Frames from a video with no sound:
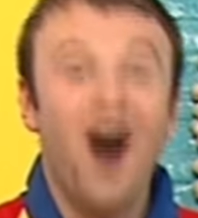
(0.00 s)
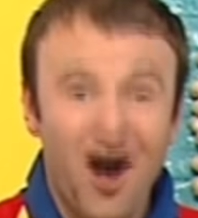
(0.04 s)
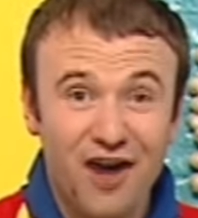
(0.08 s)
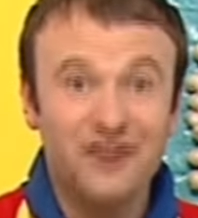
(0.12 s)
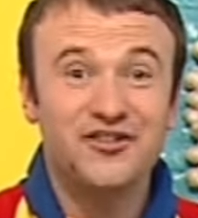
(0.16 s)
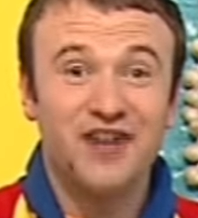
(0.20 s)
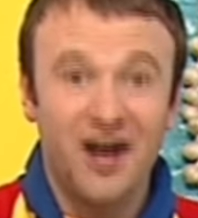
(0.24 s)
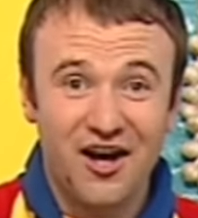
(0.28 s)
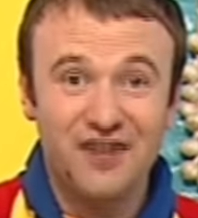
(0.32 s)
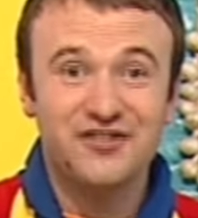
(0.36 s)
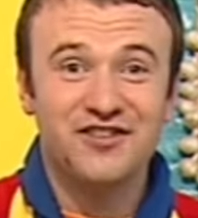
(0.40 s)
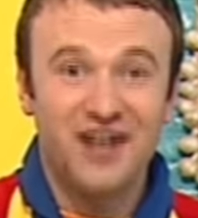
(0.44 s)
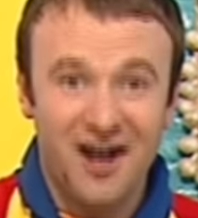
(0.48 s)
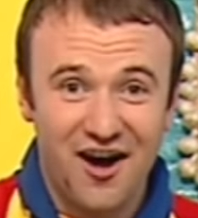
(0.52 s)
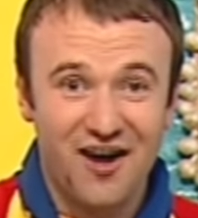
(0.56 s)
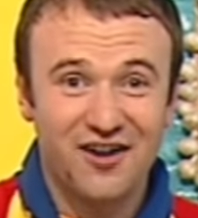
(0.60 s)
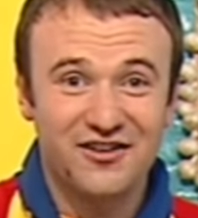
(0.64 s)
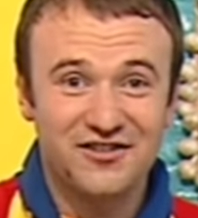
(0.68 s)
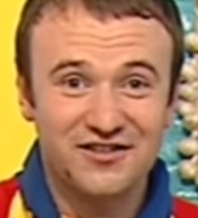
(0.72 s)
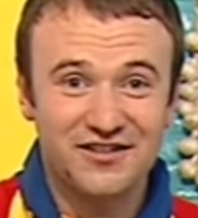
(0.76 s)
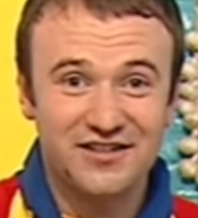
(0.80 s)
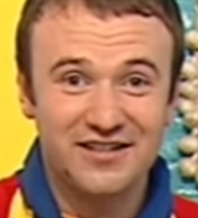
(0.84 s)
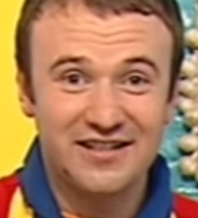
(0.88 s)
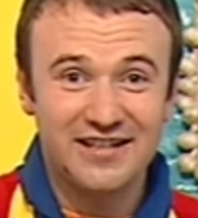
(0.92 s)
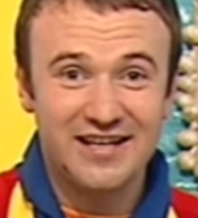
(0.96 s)
hot, hot,
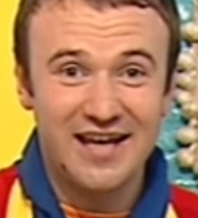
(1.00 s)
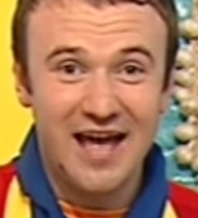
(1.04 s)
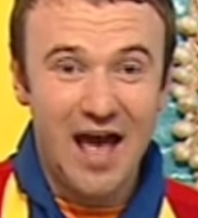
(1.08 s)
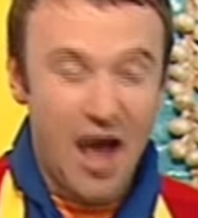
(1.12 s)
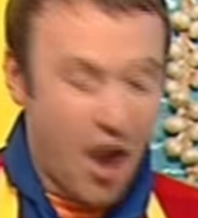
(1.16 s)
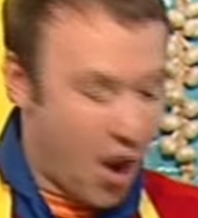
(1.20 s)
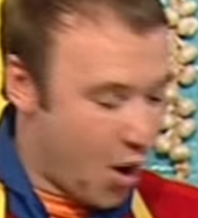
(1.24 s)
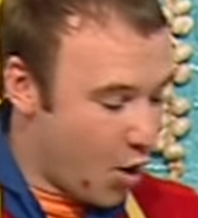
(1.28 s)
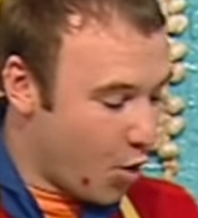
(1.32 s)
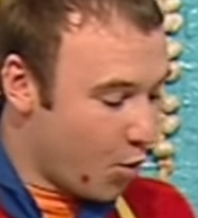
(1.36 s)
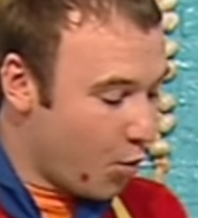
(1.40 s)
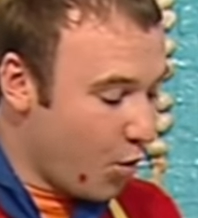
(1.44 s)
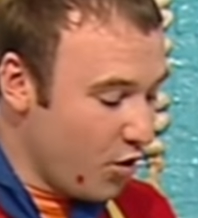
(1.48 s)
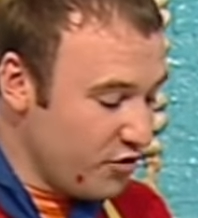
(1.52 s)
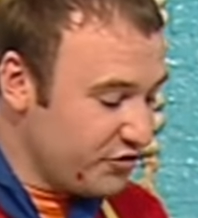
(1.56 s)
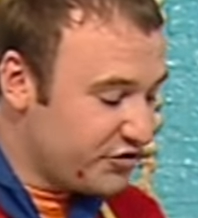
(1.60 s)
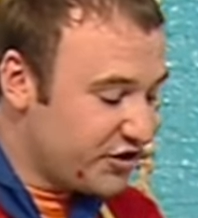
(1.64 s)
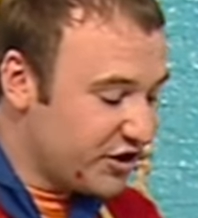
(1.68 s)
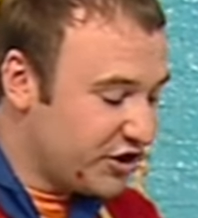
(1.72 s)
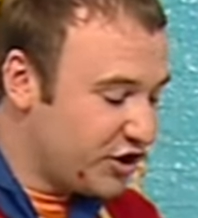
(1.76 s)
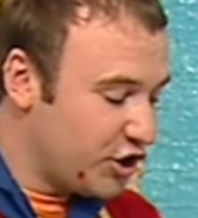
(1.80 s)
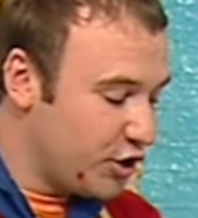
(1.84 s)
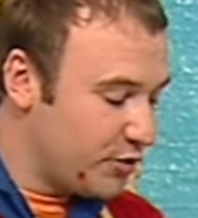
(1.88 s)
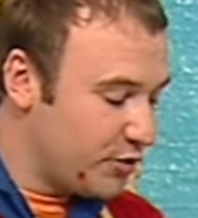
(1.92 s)
hot. Once the